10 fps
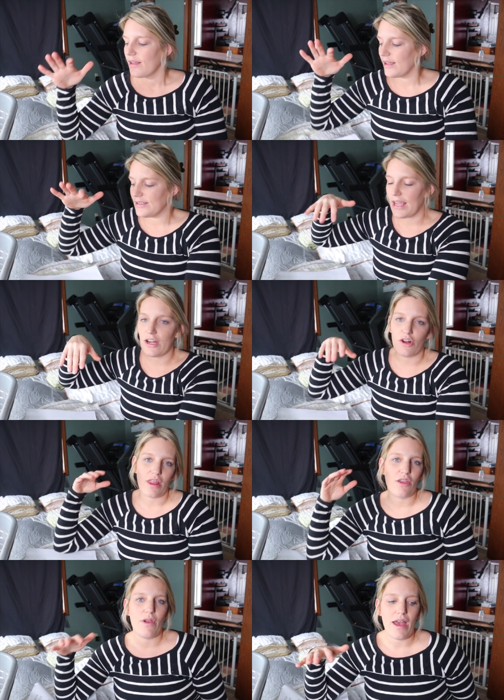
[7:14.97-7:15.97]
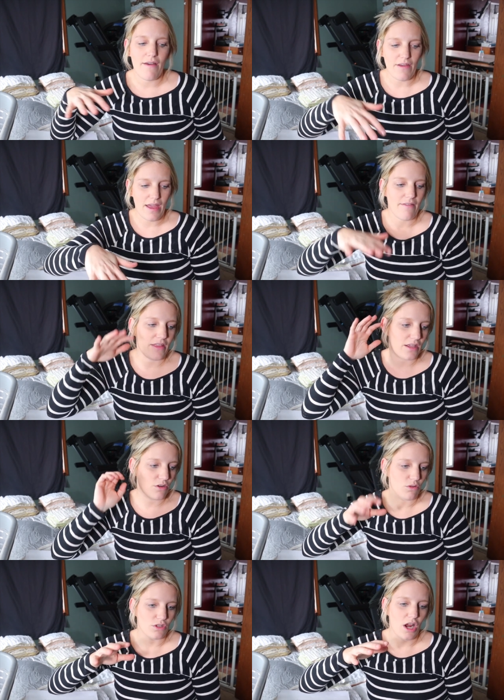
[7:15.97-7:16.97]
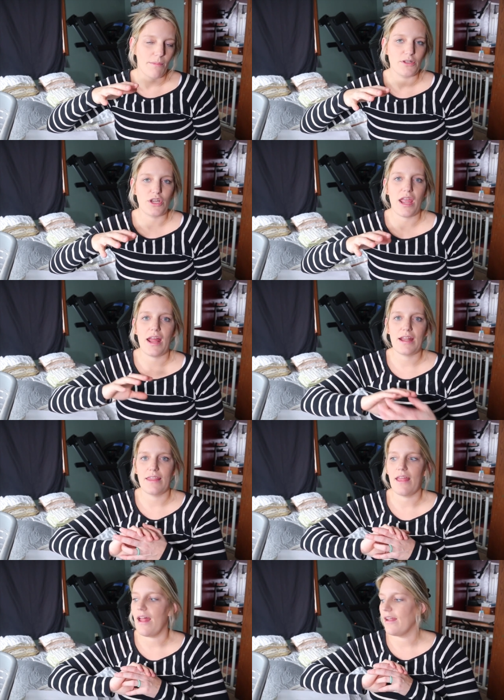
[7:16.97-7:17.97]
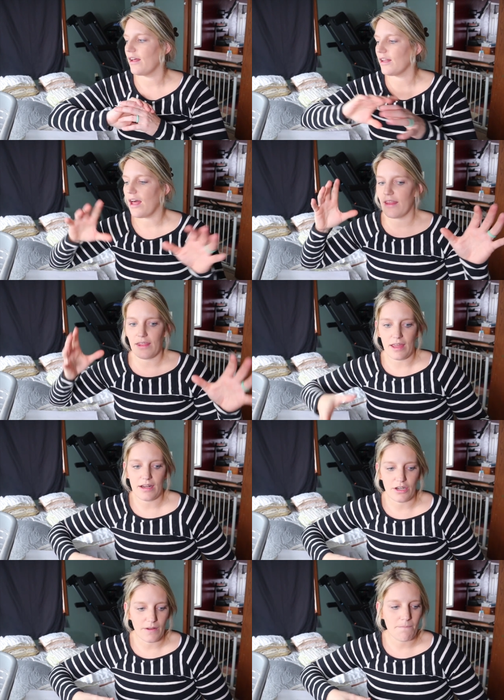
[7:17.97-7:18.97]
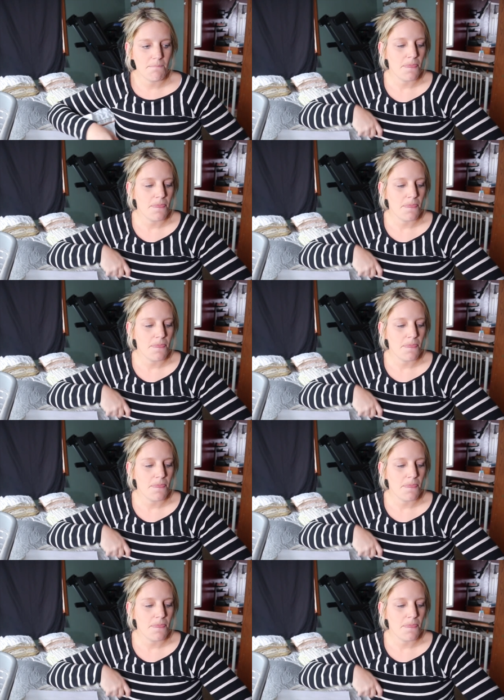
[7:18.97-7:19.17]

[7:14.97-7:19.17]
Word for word: container that you have. I have like an old garbage can and then a cloth liner.